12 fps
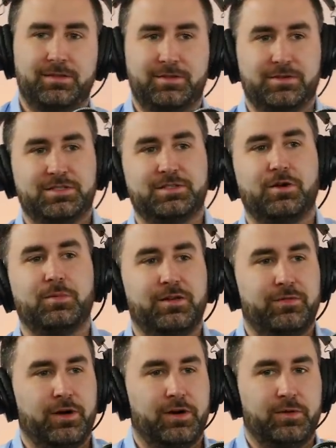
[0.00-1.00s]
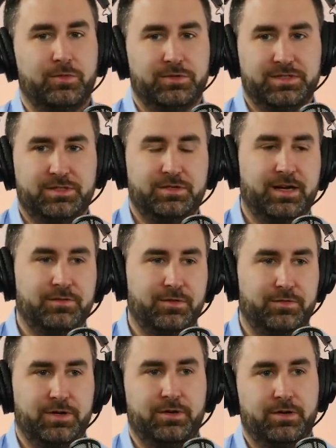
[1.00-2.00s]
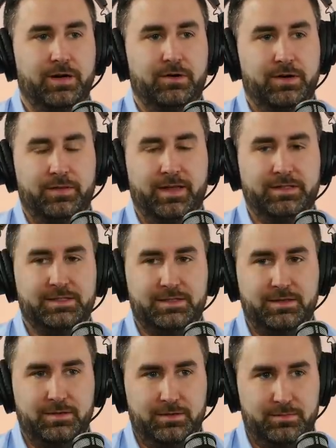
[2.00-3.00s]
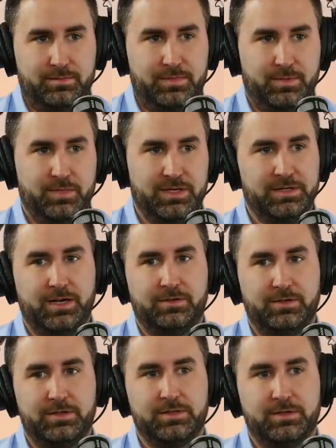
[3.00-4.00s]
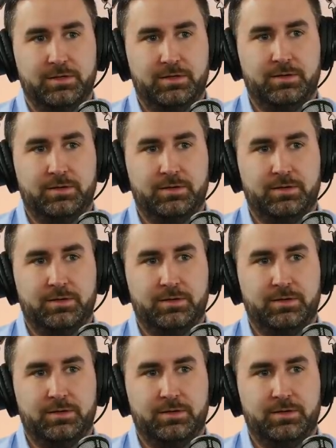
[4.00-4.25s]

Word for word: There's so many variables that you have to figure out, and that's the mm-hmm. the big challenge. Hmm.